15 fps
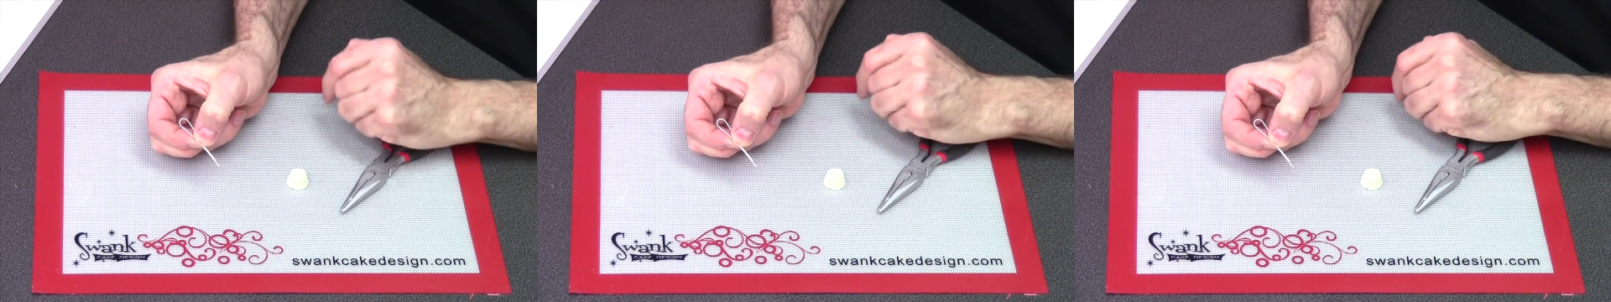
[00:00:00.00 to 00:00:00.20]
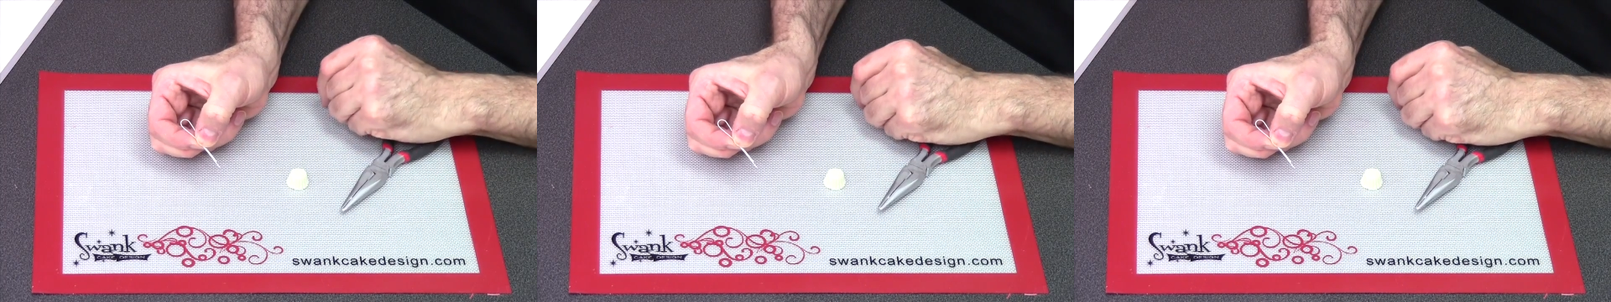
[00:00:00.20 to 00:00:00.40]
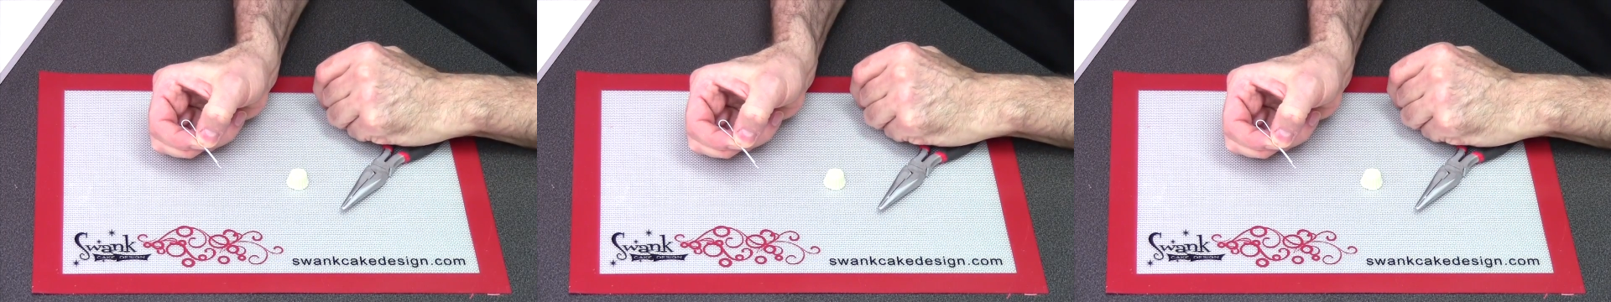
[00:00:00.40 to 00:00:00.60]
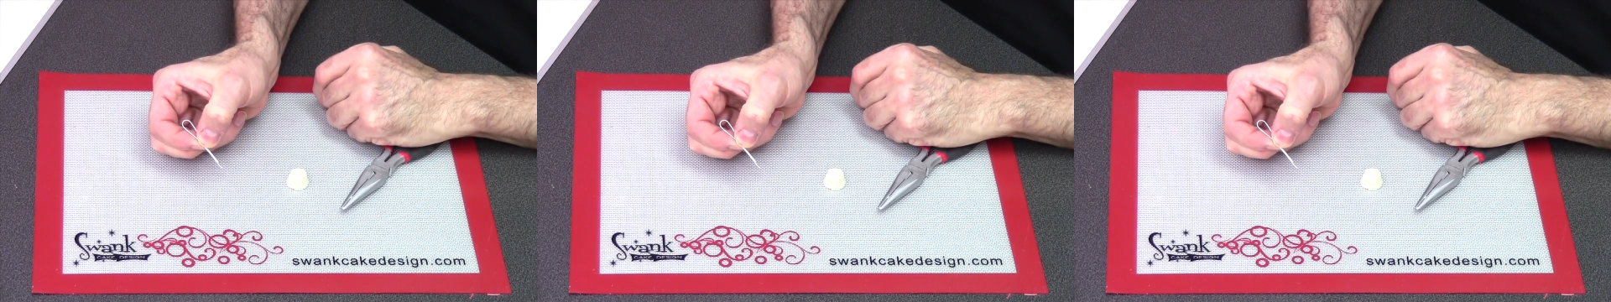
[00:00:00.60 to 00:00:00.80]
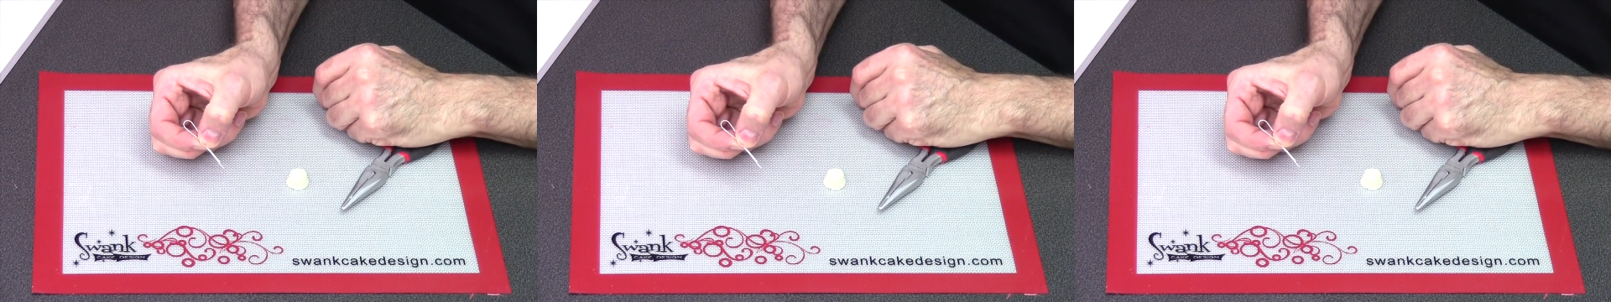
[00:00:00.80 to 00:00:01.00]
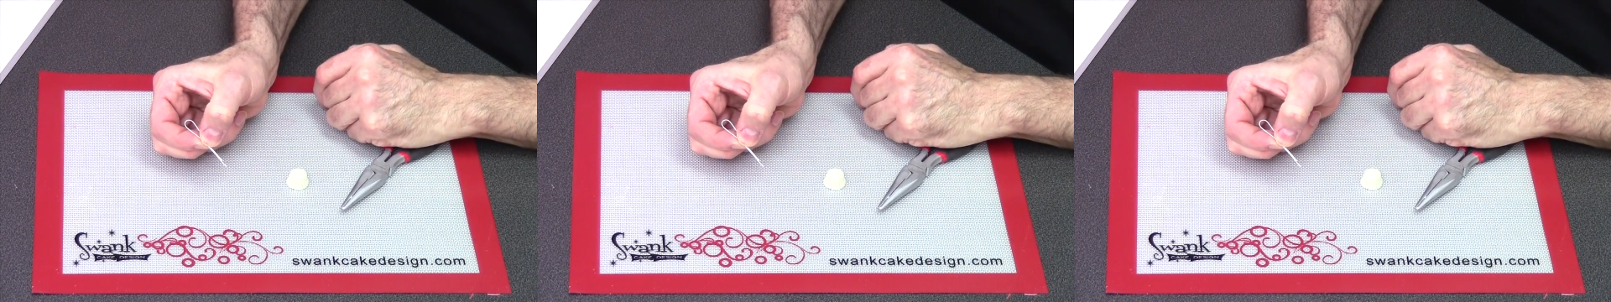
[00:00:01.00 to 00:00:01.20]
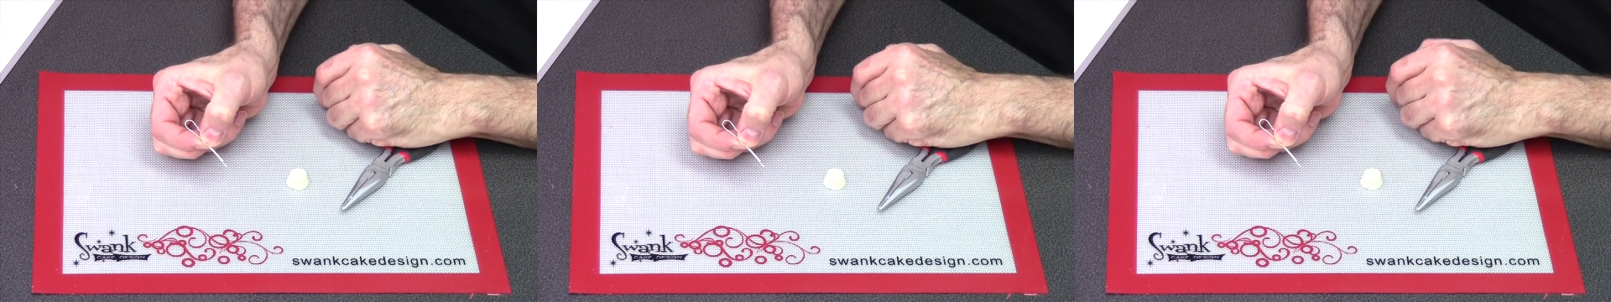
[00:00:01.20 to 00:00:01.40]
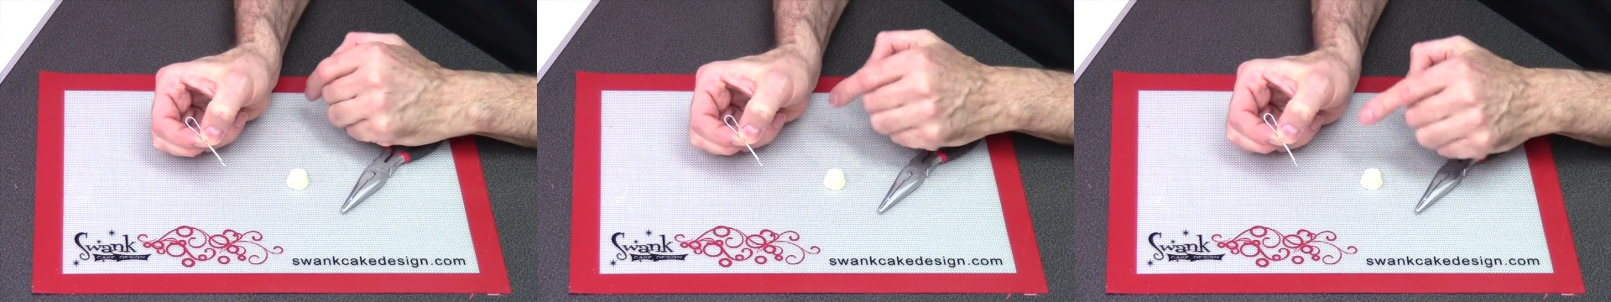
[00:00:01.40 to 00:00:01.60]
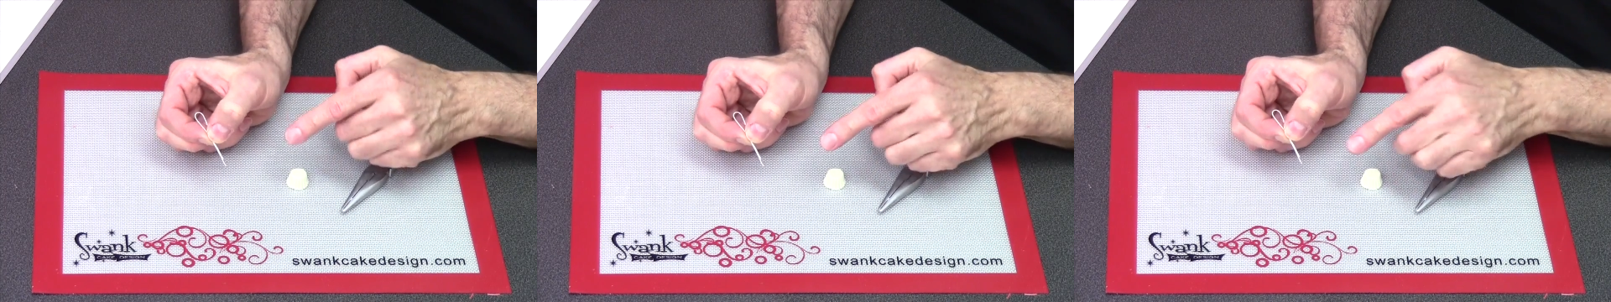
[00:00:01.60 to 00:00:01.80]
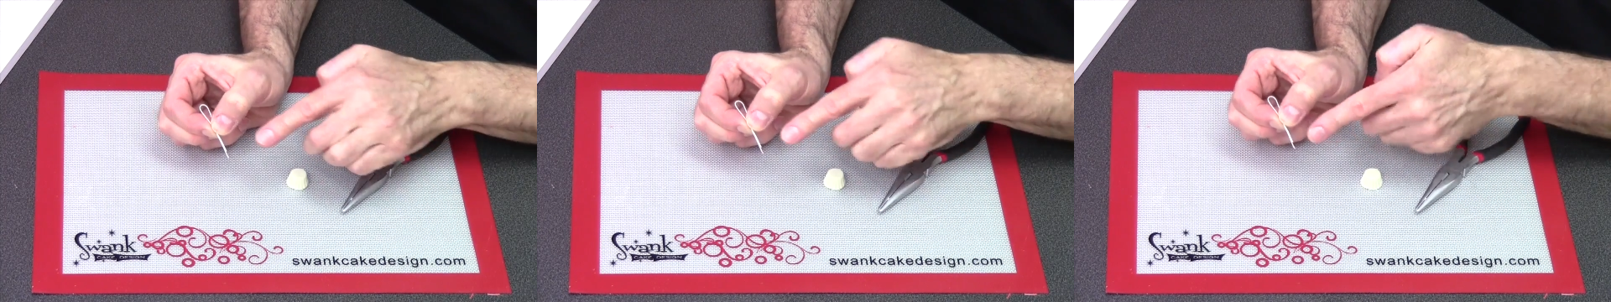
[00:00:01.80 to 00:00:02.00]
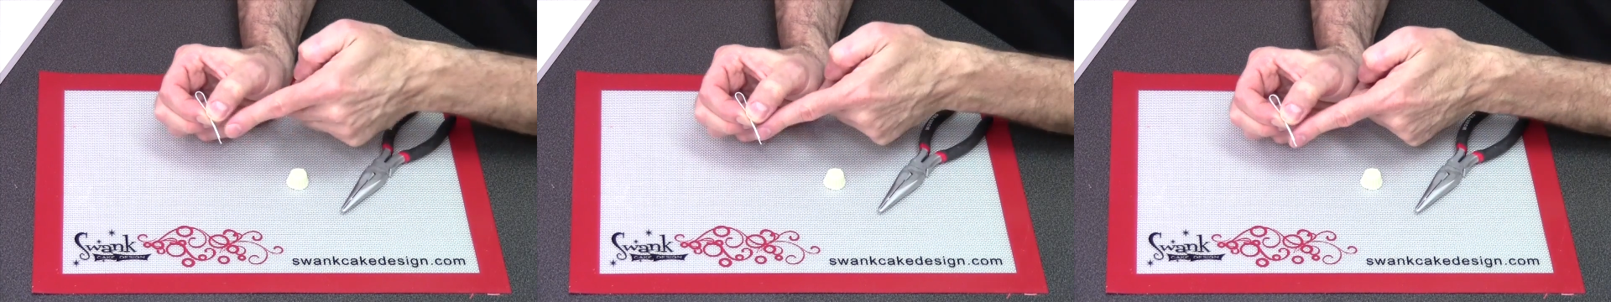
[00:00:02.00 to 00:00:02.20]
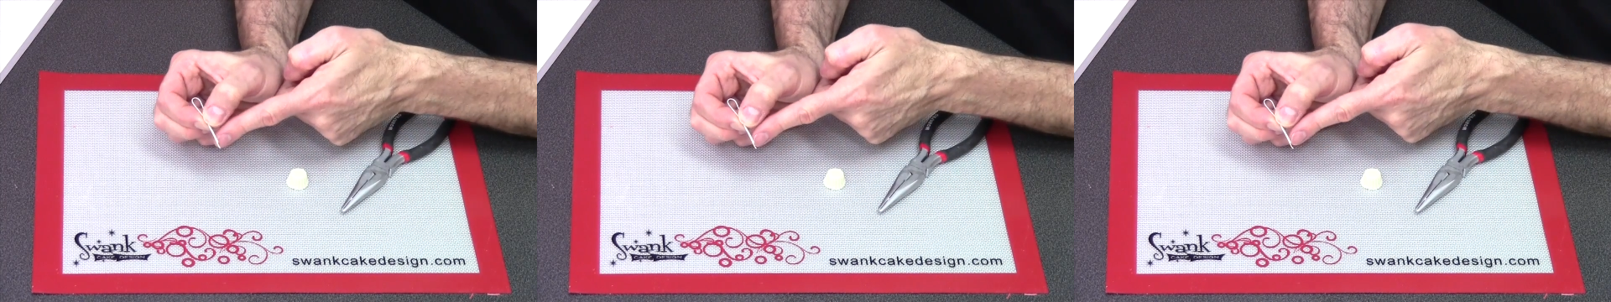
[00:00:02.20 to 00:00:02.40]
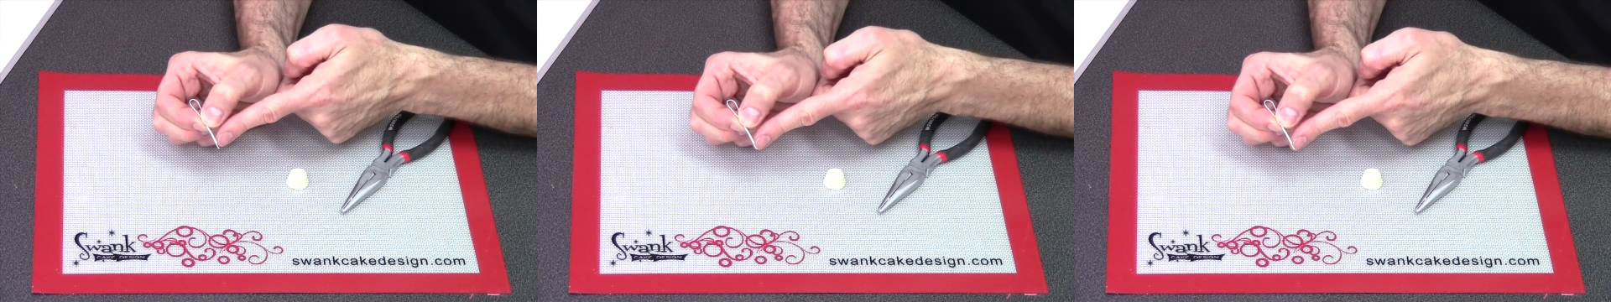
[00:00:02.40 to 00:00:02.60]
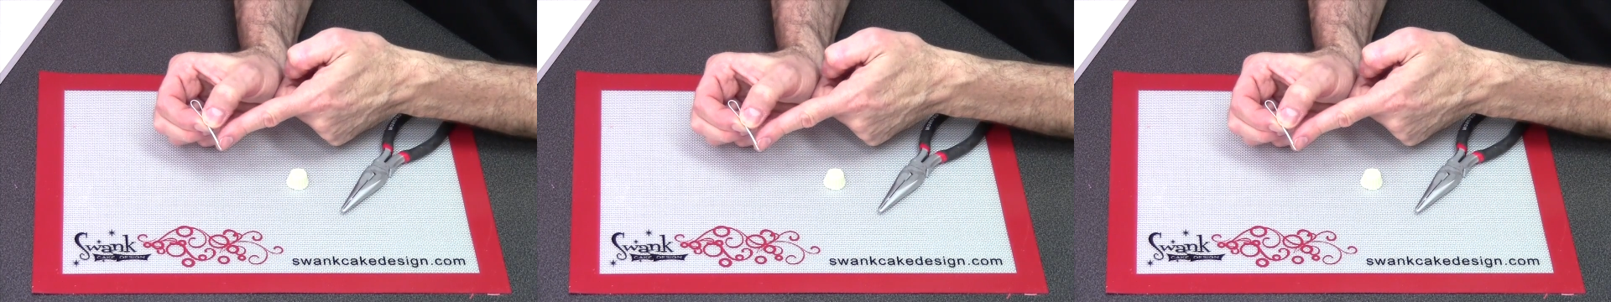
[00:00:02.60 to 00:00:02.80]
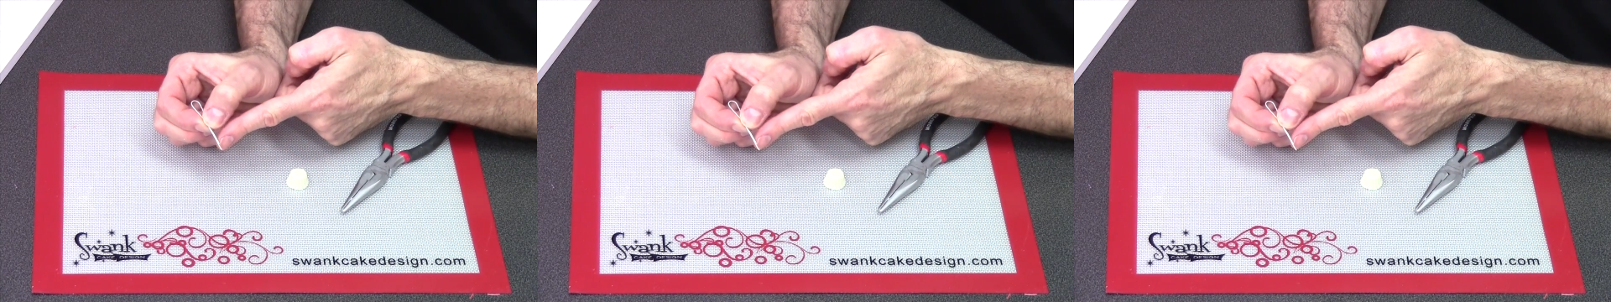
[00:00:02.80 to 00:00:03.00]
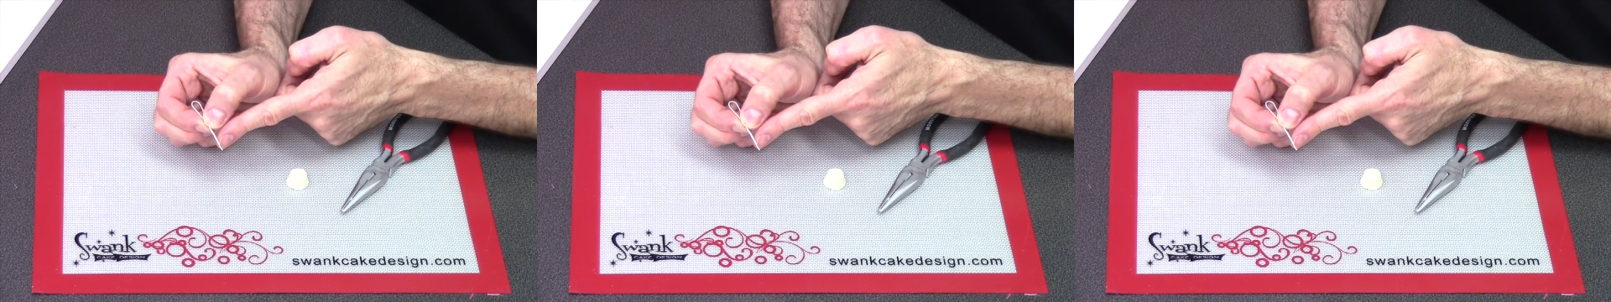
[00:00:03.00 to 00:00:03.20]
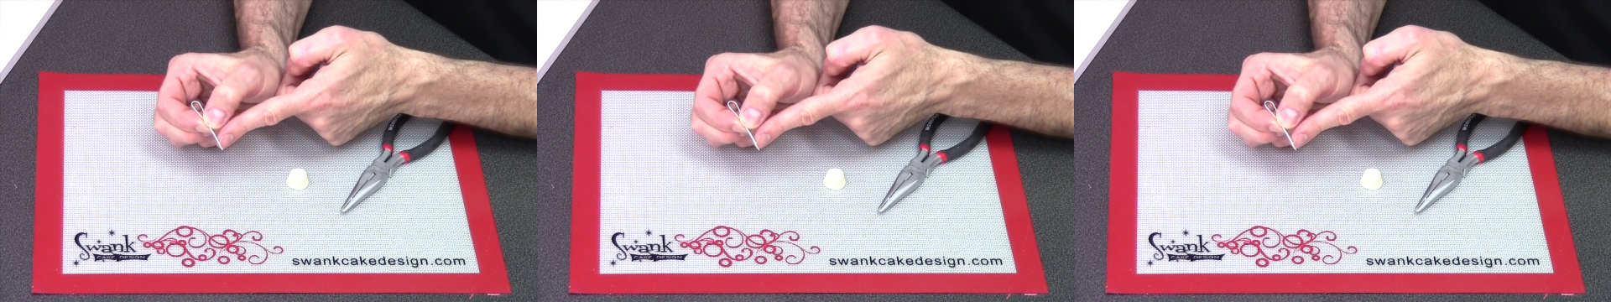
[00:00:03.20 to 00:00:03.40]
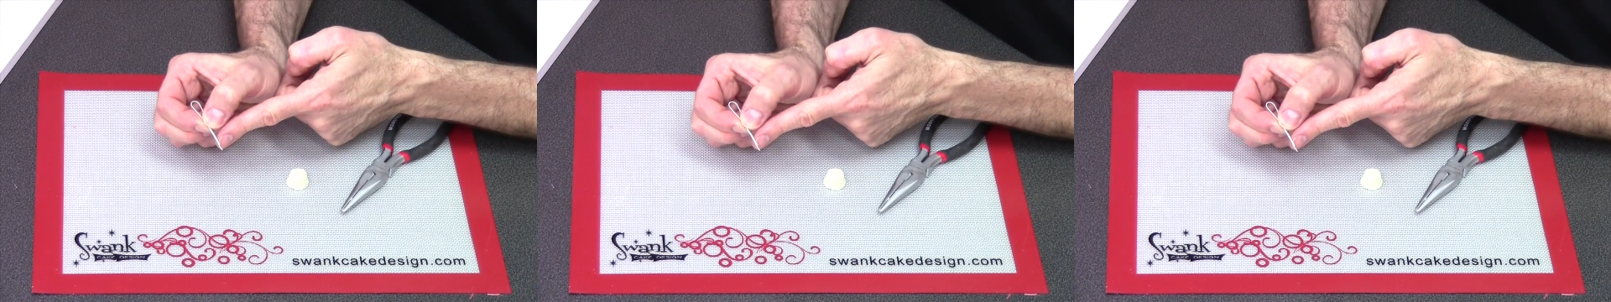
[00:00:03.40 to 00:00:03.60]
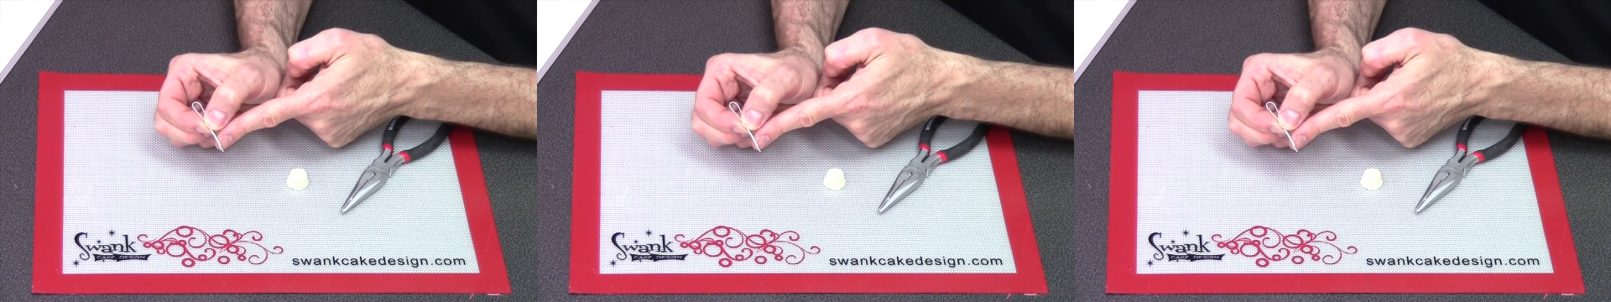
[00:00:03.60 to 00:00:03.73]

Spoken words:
[unreadable: no face in view]